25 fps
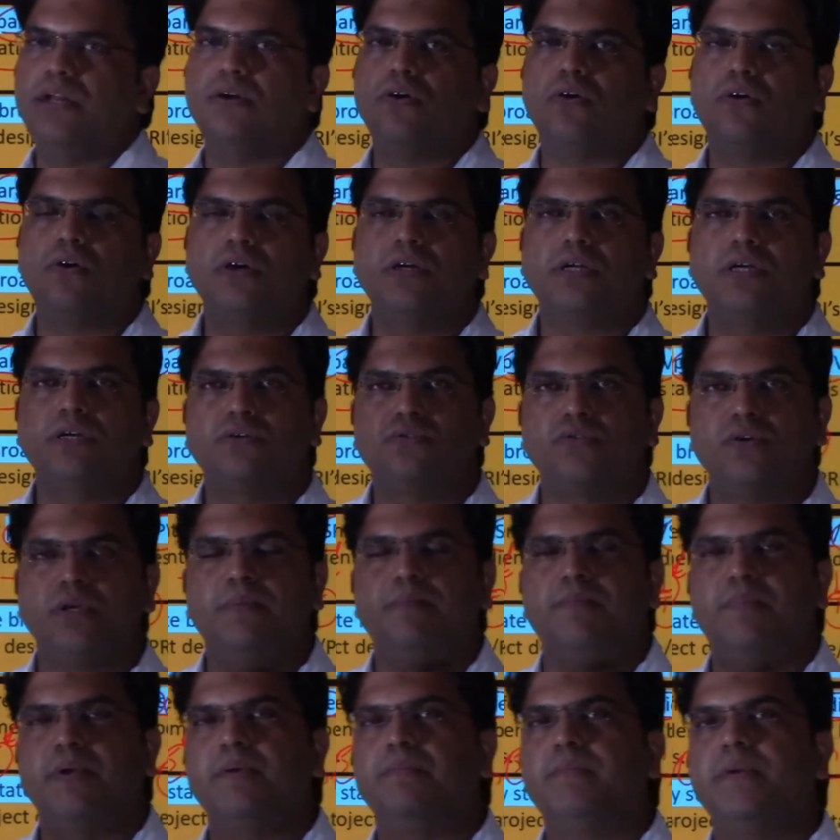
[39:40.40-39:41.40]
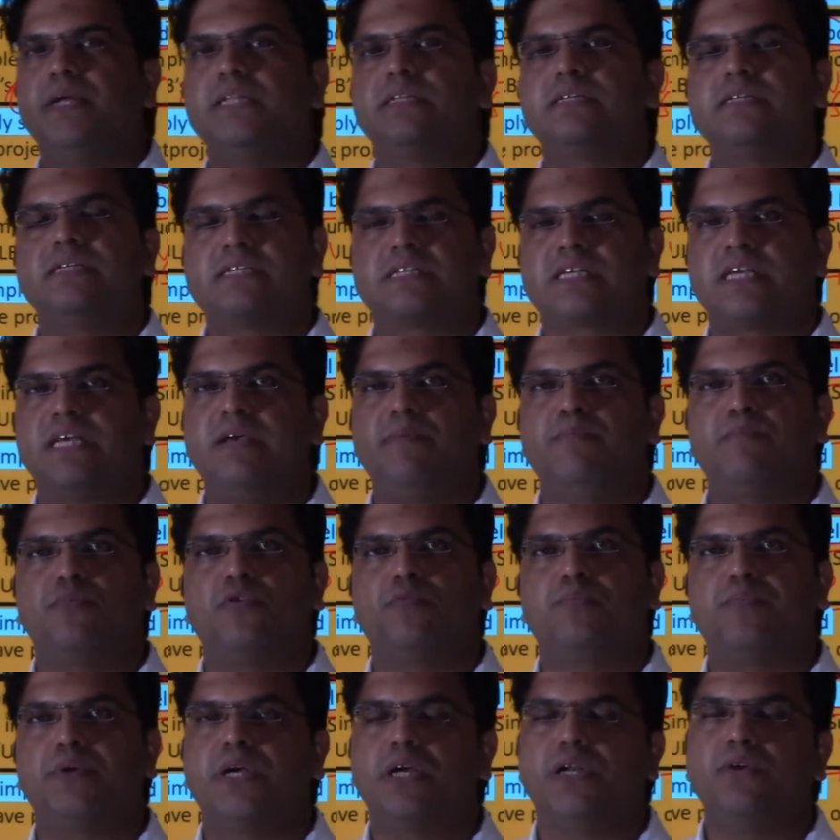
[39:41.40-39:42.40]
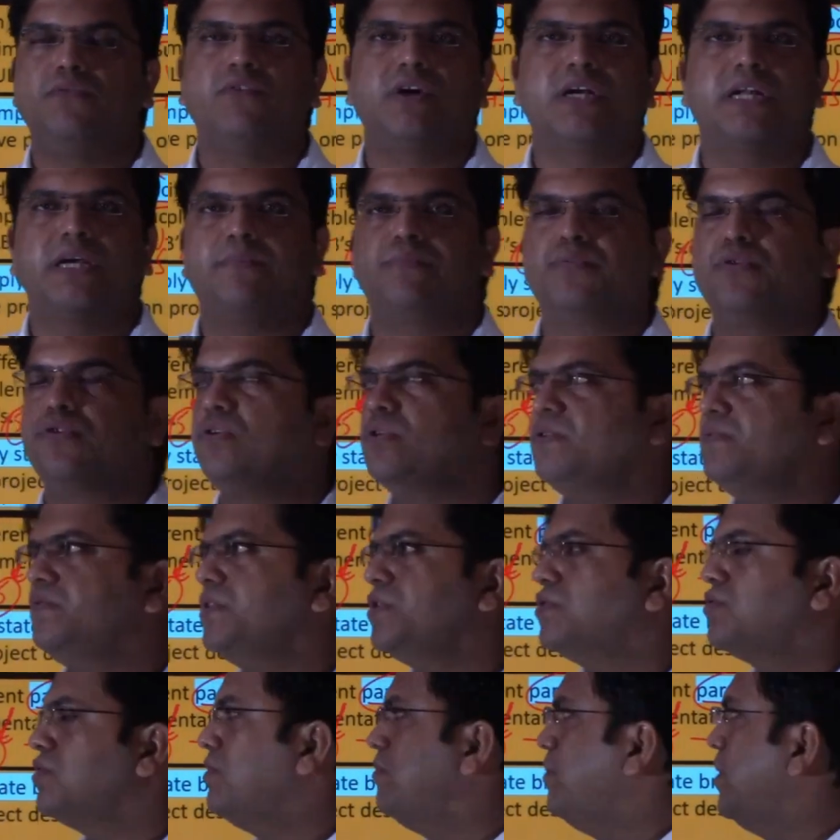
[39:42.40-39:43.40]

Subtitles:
order to implement the scheme properly, what approach we should